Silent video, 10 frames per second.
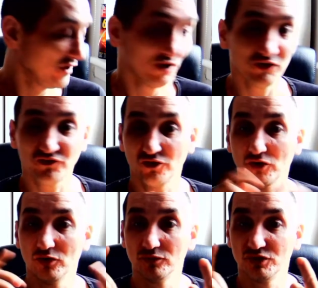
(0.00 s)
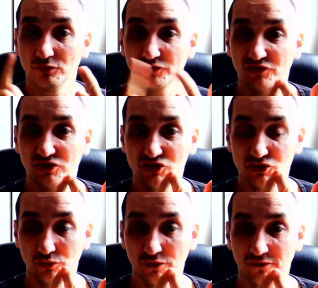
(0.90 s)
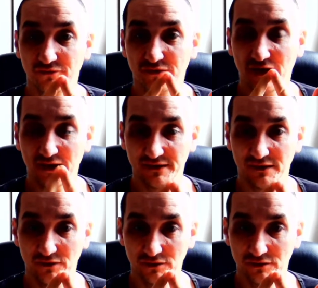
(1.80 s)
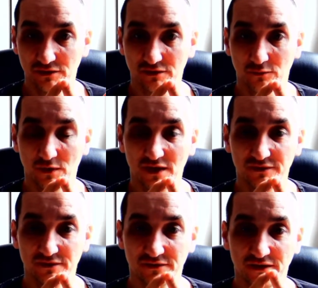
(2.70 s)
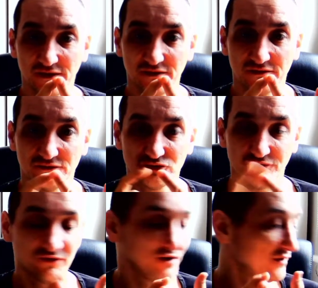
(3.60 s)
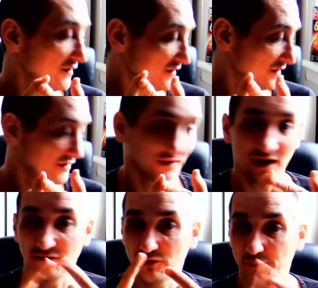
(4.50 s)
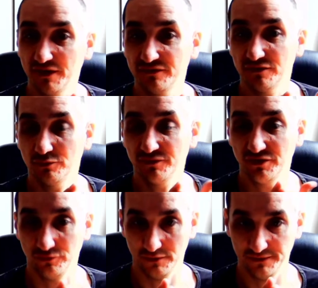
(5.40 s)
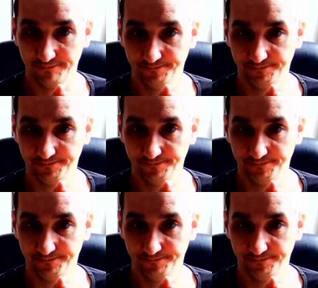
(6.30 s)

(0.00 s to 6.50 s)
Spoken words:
So there was an issue with the analog one, yes, drifting. I've replaced it with a new one.